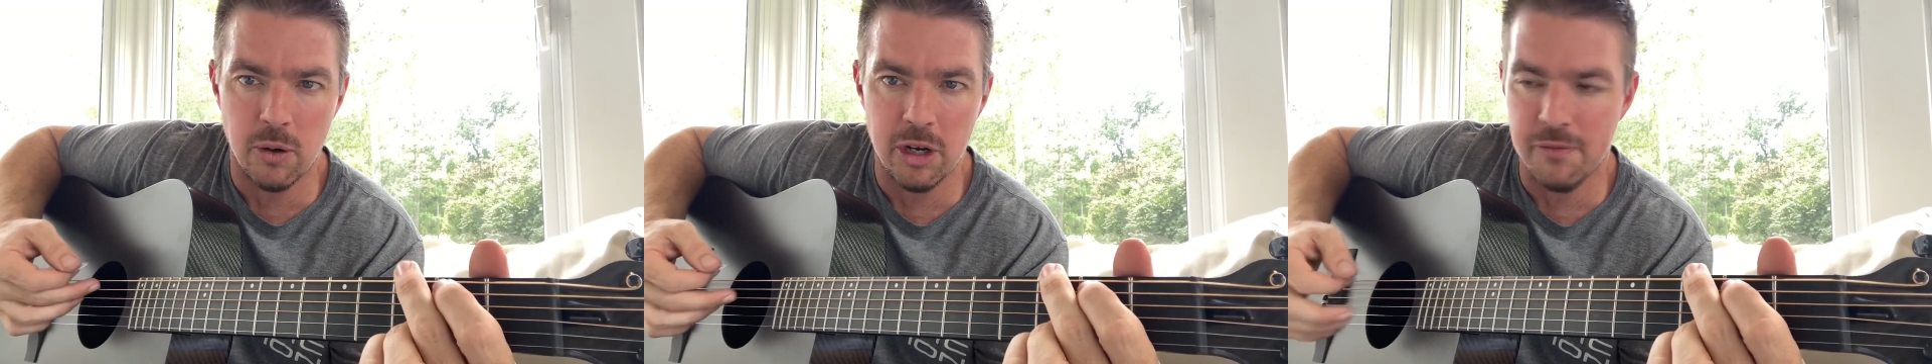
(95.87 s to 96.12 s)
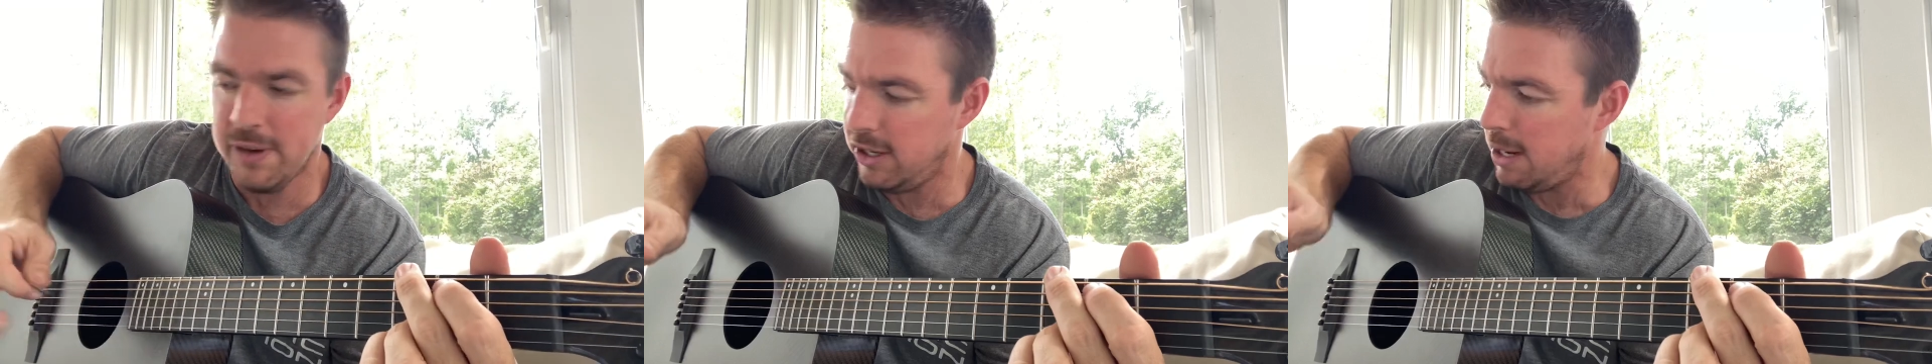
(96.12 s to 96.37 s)
or
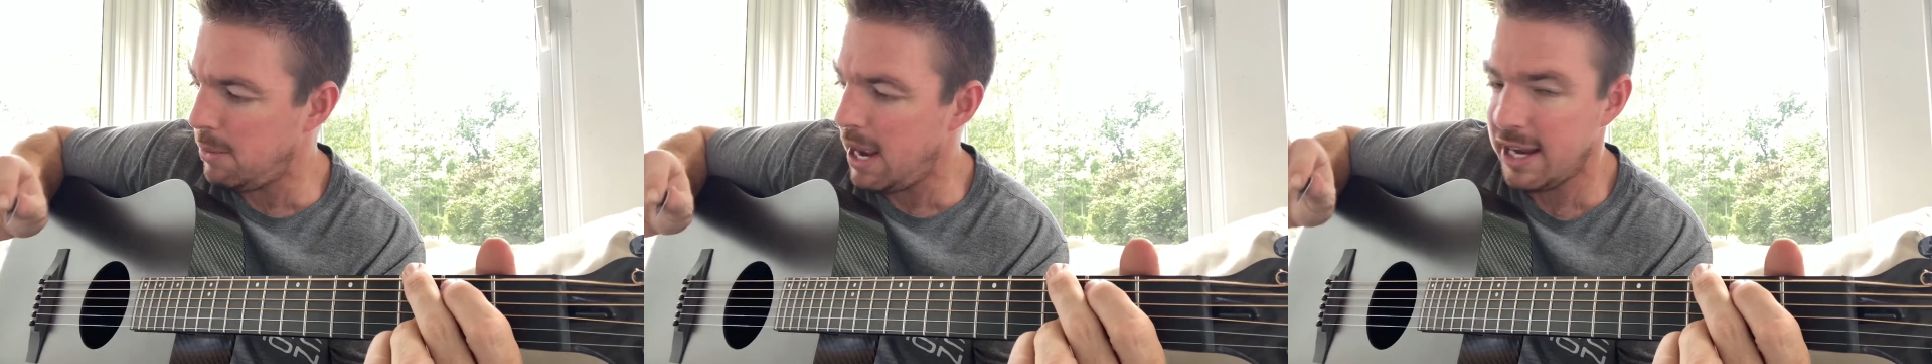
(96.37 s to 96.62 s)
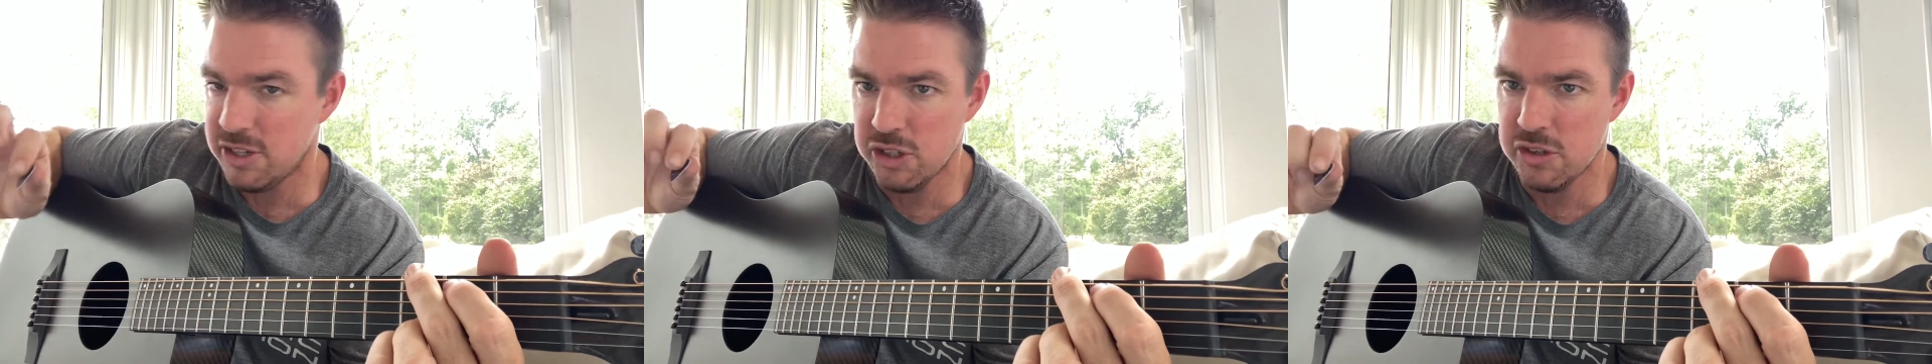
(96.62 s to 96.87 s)
your finger. I'm
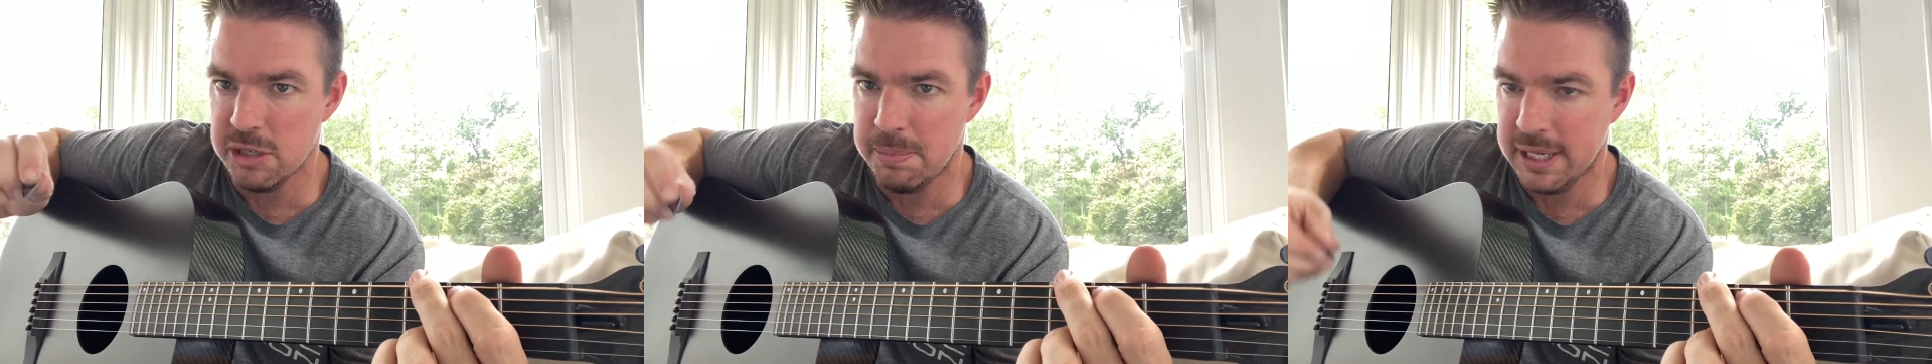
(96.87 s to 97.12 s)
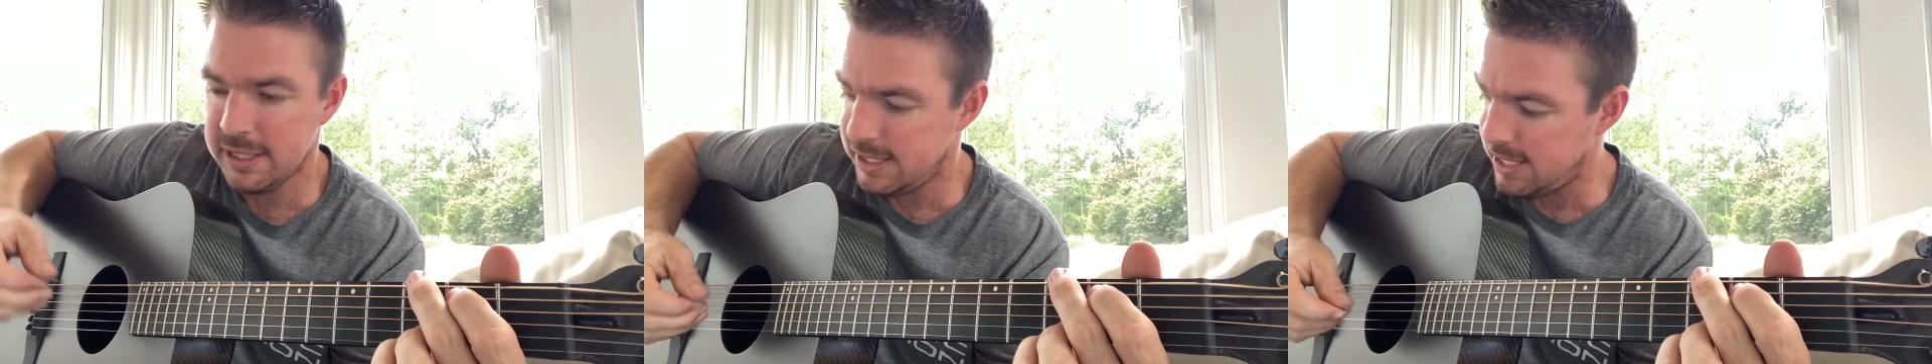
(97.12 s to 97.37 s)
actually using a
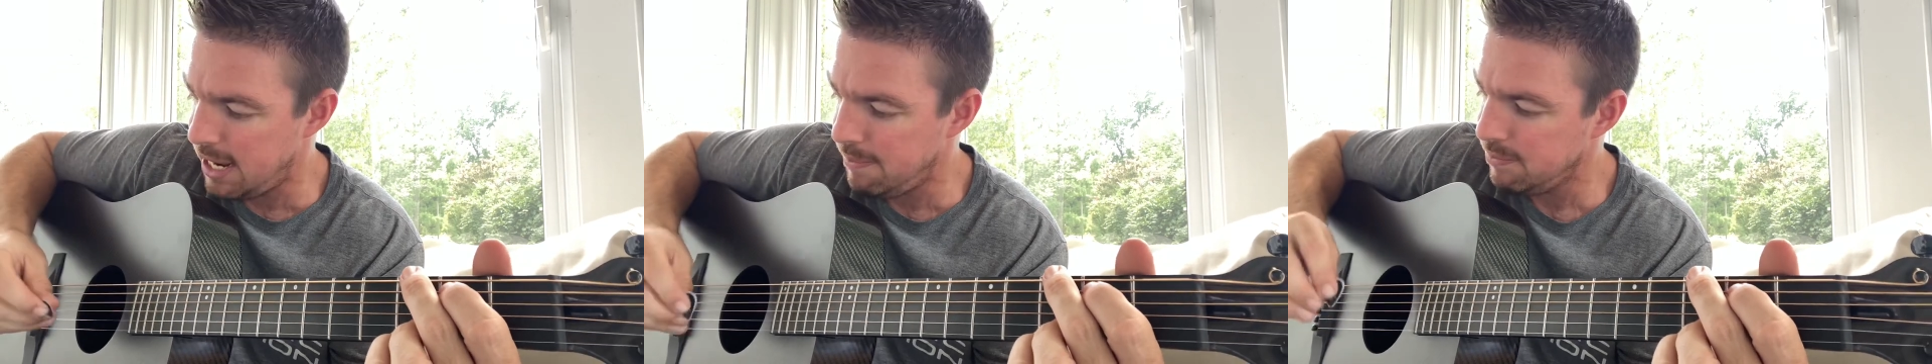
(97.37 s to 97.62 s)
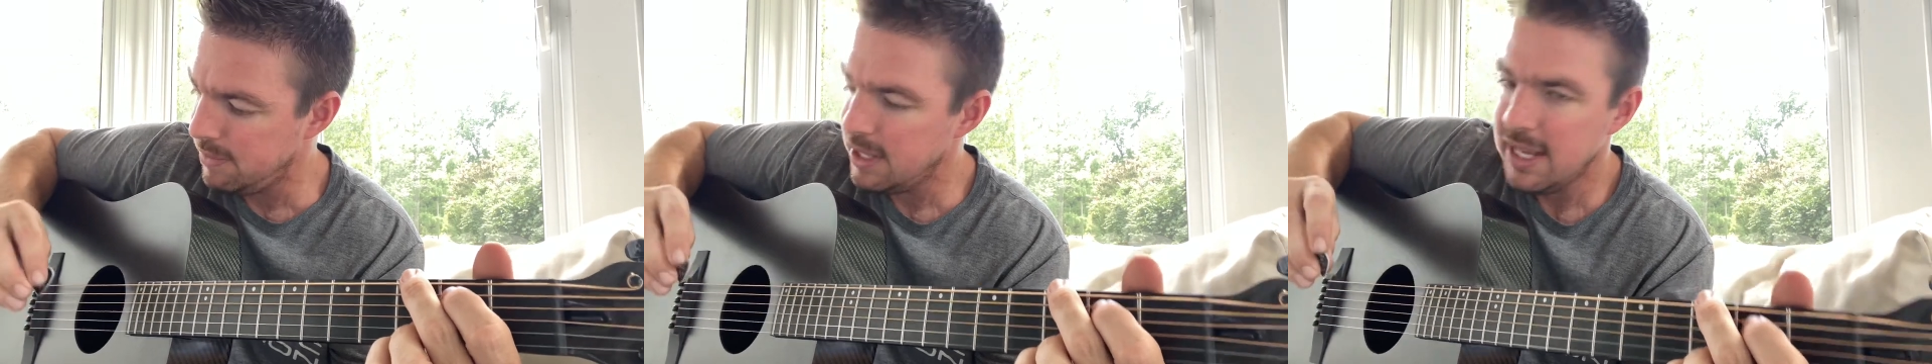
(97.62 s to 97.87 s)
pick this time.